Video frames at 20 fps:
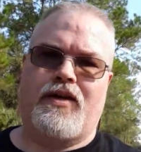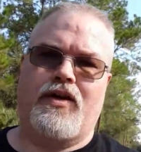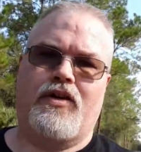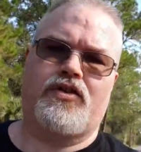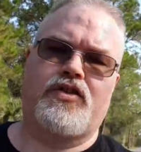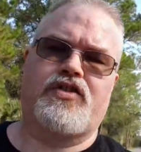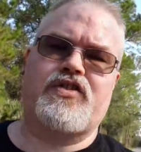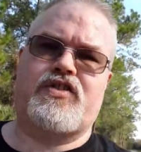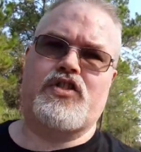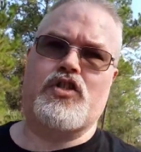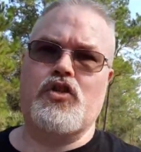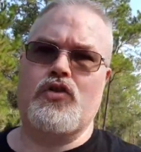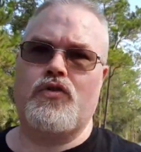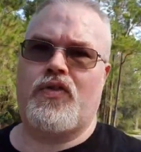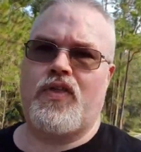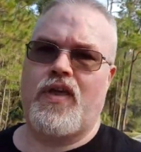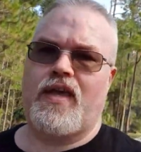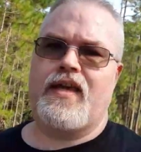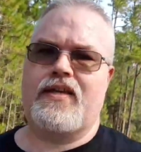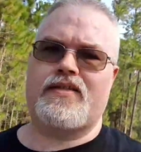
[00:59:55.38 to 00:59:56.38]
characters do
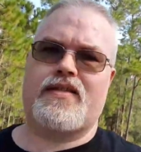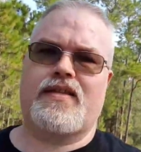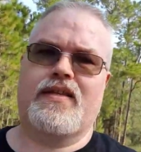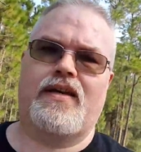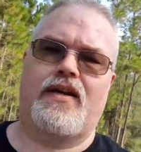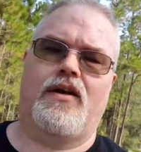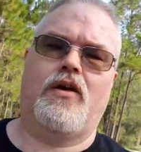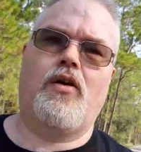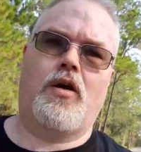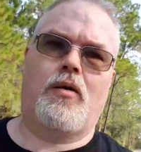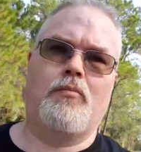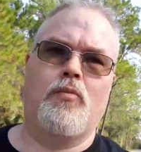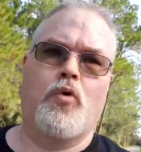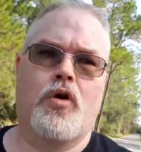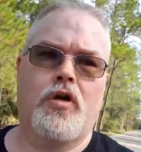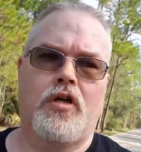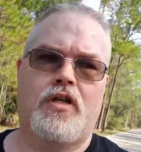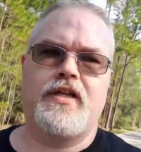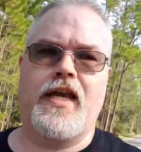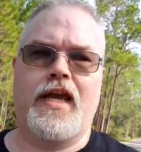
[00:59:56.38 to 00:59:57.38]
things that are
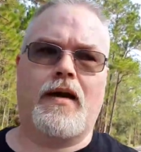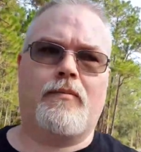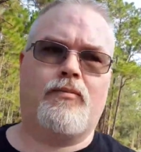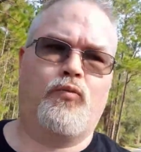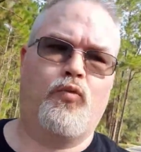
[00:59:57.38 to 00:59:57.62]
morally